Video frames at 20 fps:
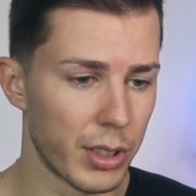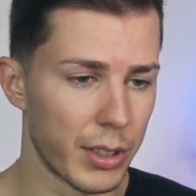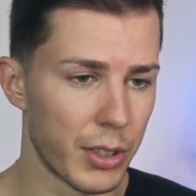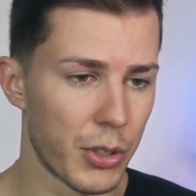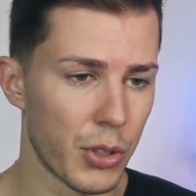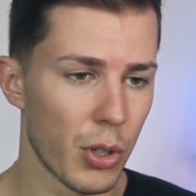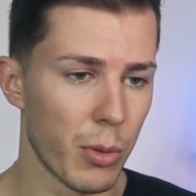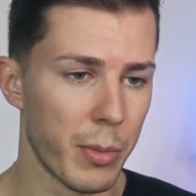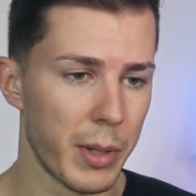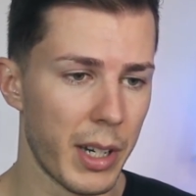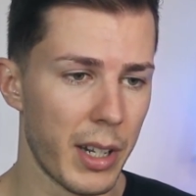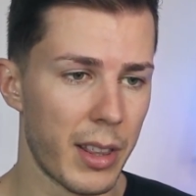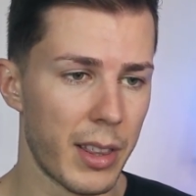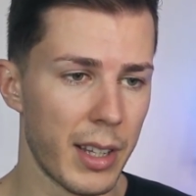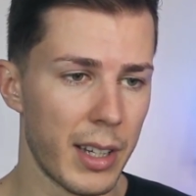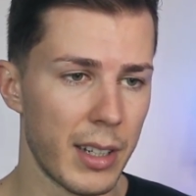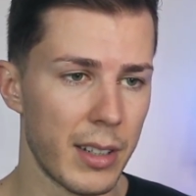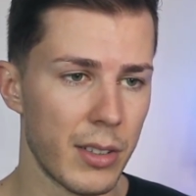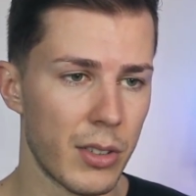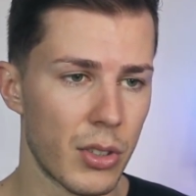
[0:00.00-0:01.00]
There's so many
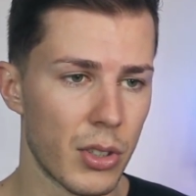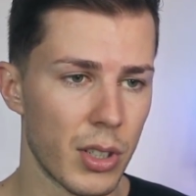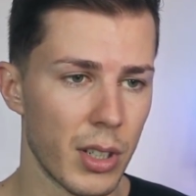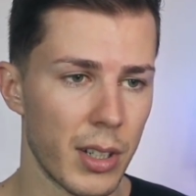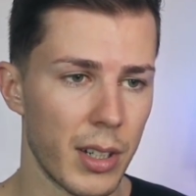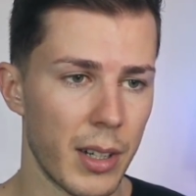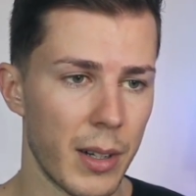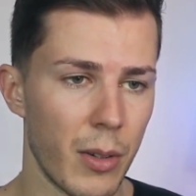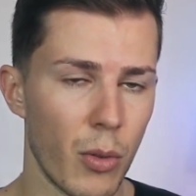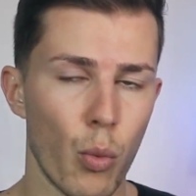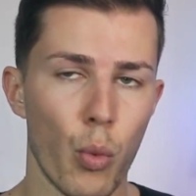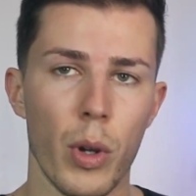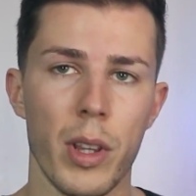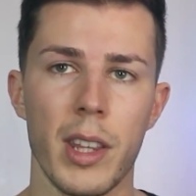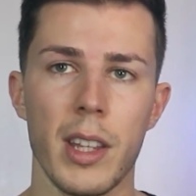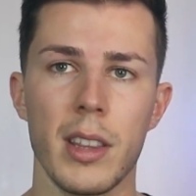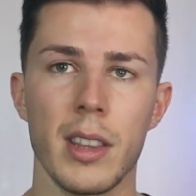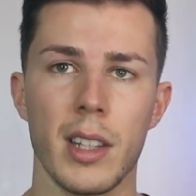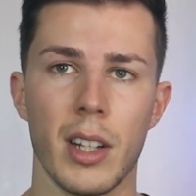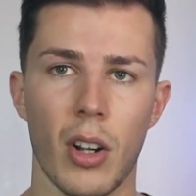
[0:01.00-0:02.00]
things
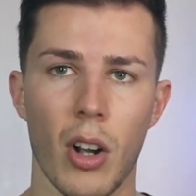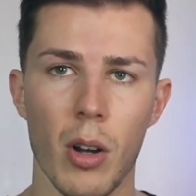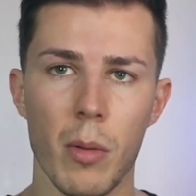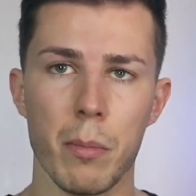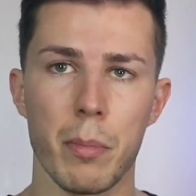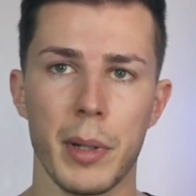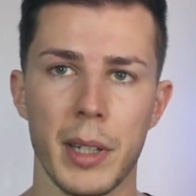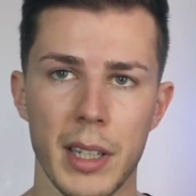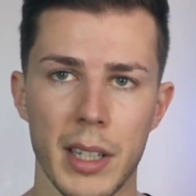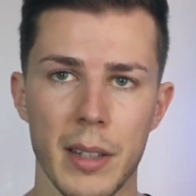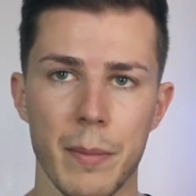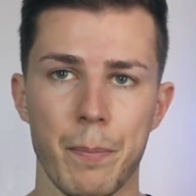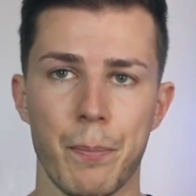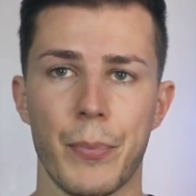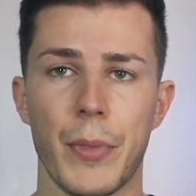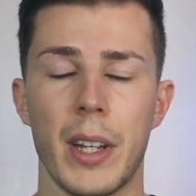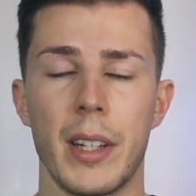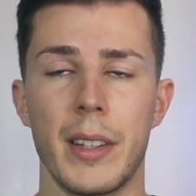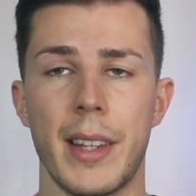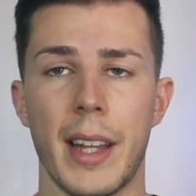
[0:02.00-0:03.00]
within the company
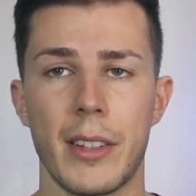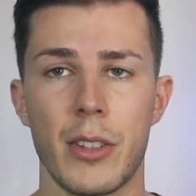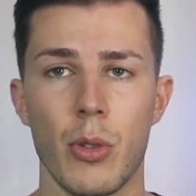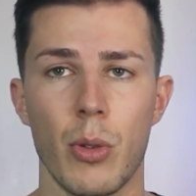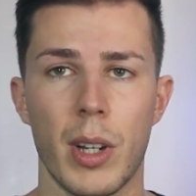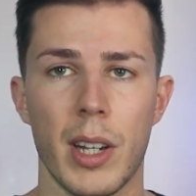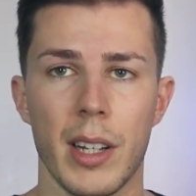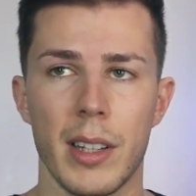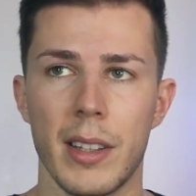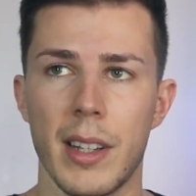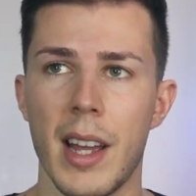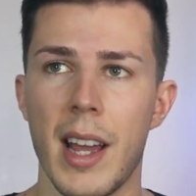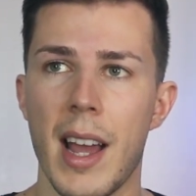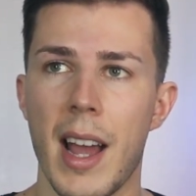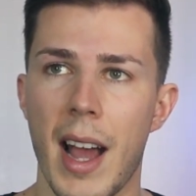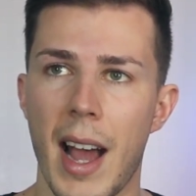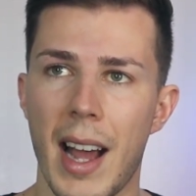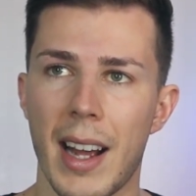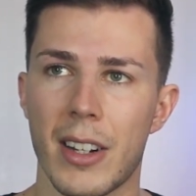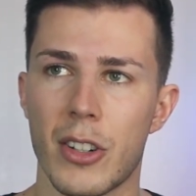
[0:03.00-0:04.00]
that you can
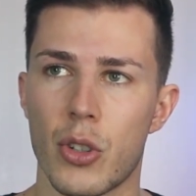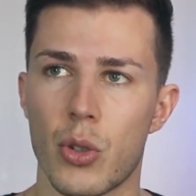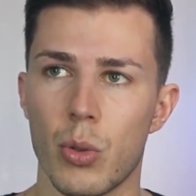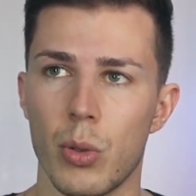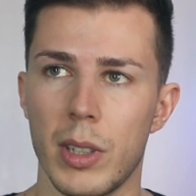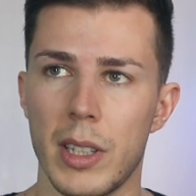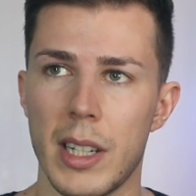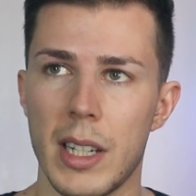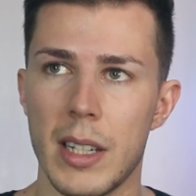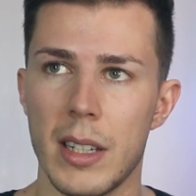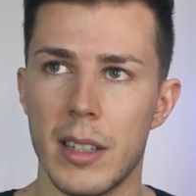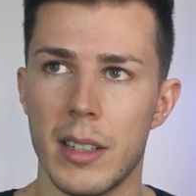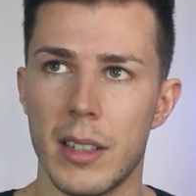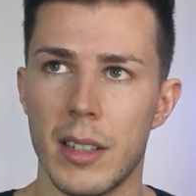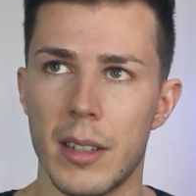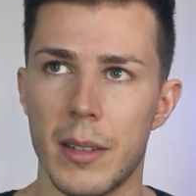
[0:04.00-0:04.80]
actually